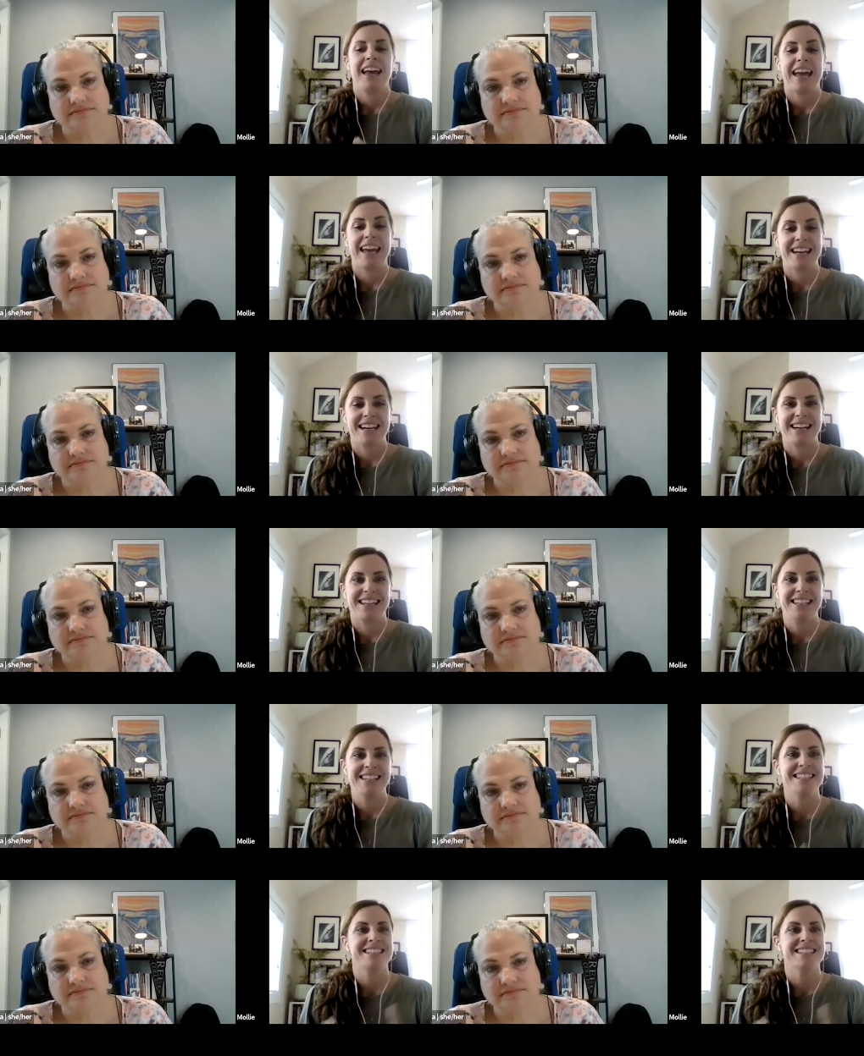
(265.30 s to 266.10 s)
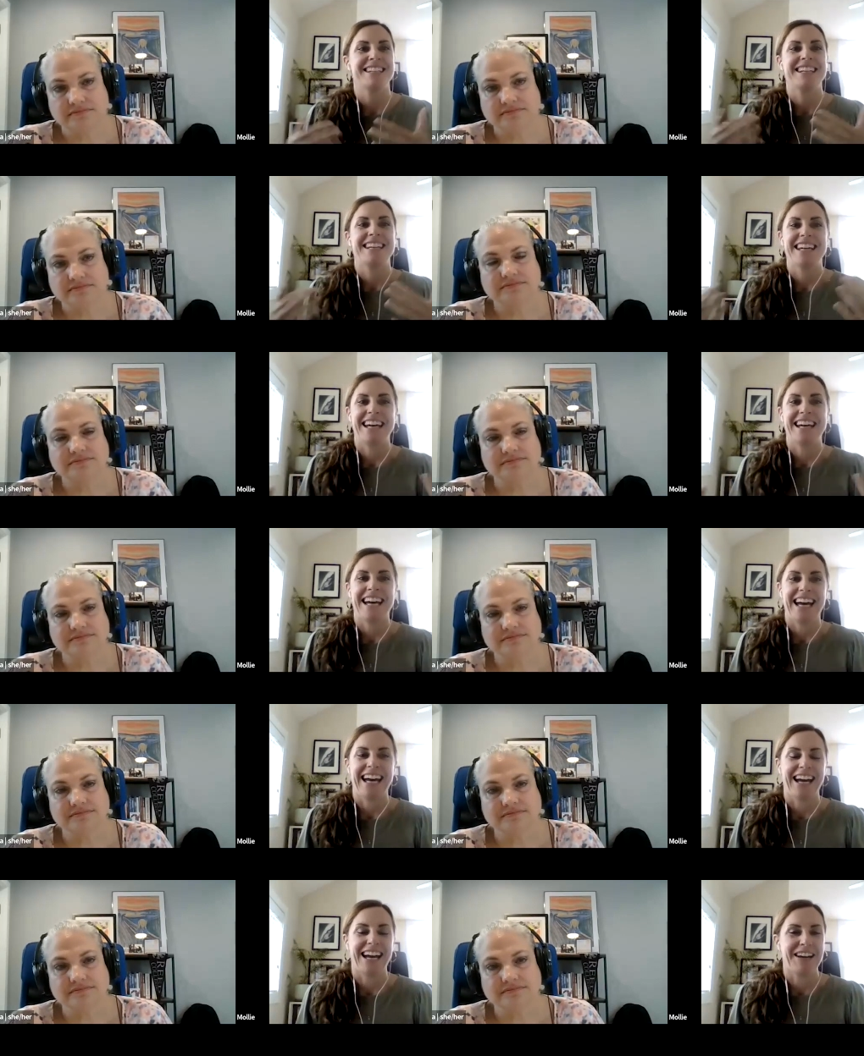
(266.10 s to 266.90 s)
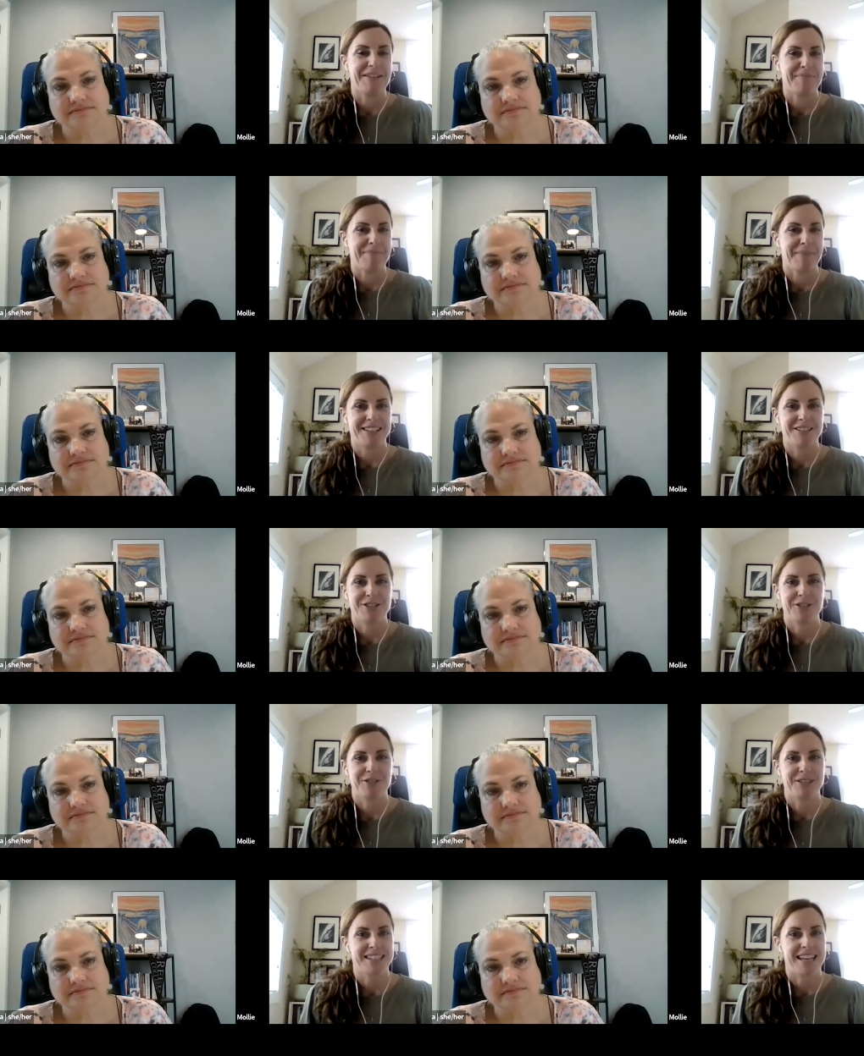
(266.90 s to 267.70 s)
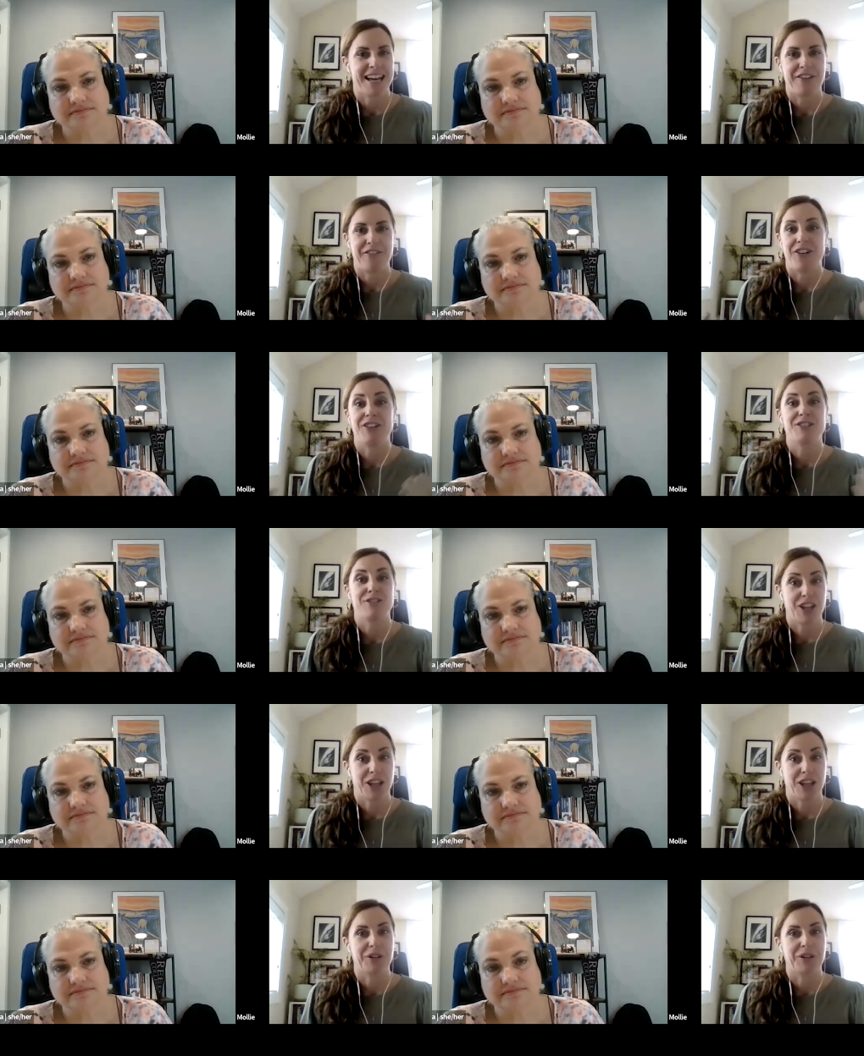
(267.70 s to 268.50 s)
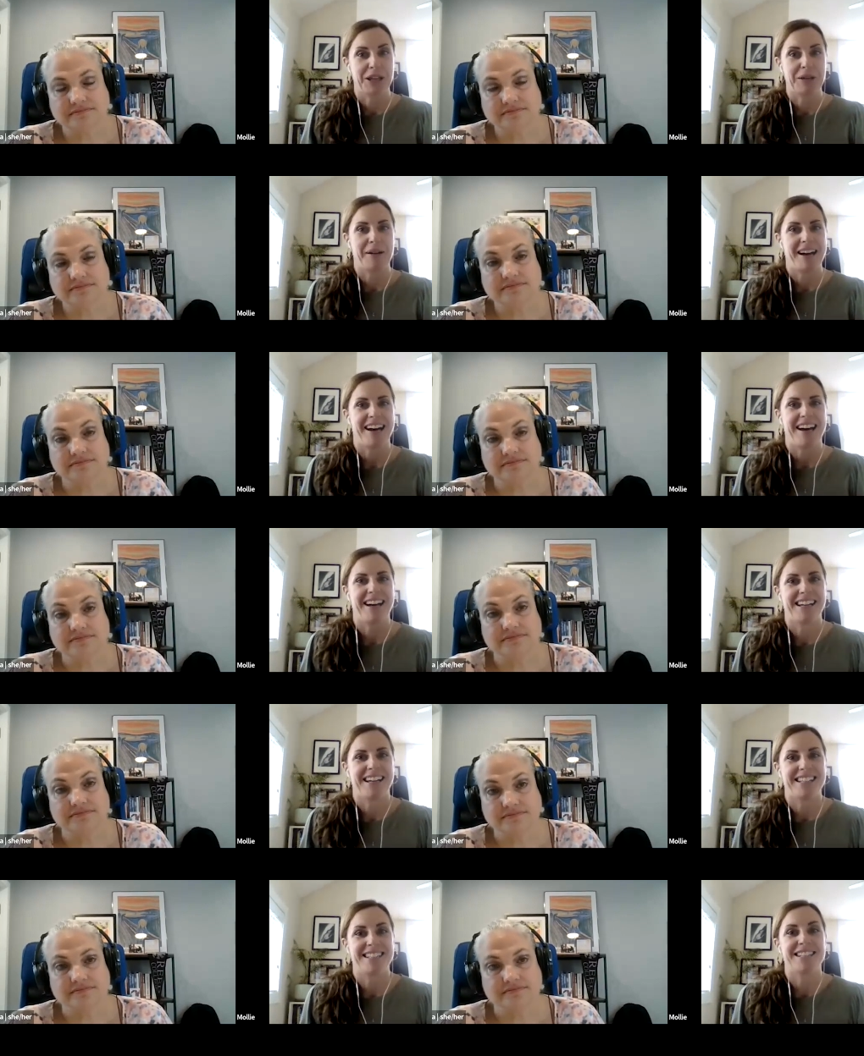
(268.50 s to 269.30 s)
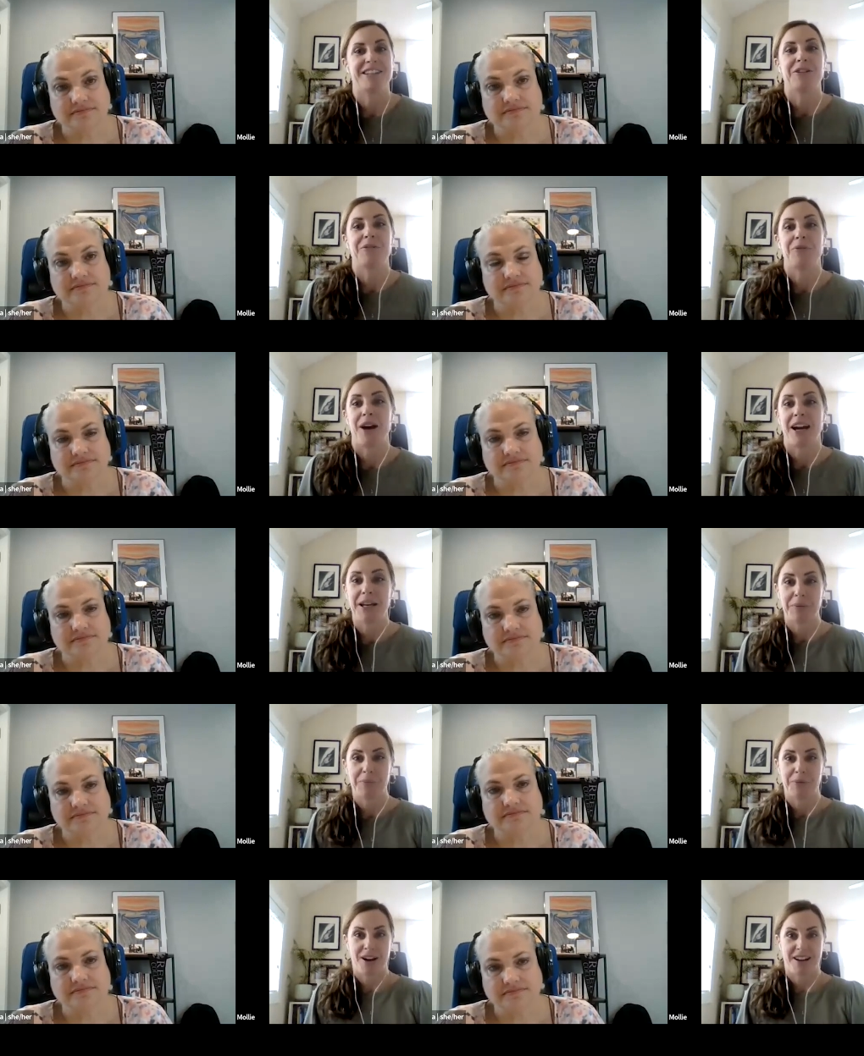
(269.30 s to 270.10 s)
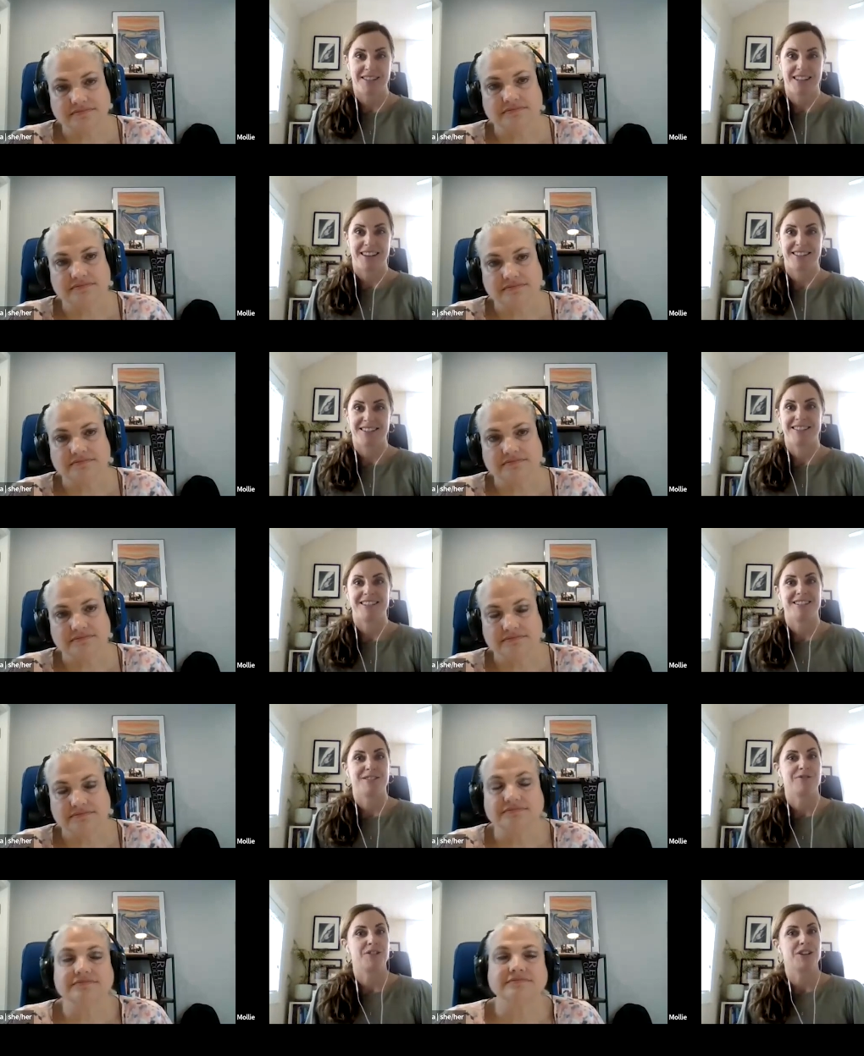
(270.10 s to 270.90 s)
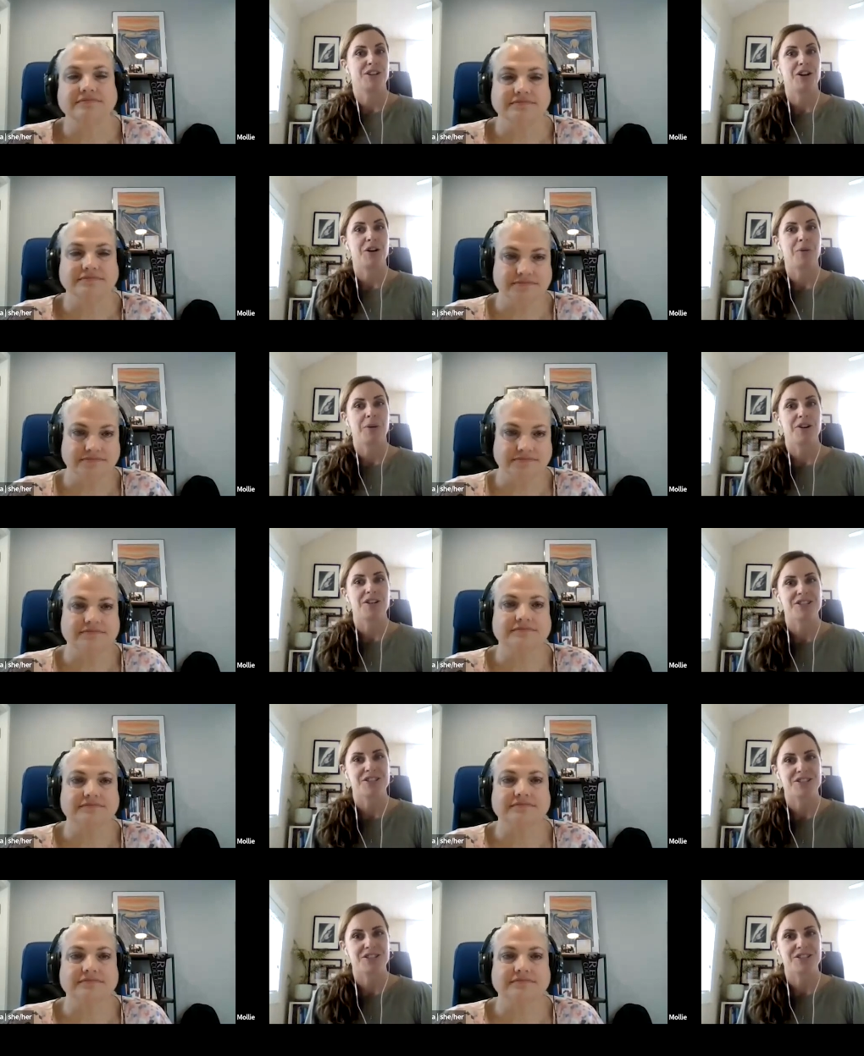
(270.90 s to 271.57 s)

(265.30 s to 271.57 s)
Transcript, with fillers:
Speaker 1: and my students kind of is feeling really behind in the writing process doesn't really mm-hmm. know where to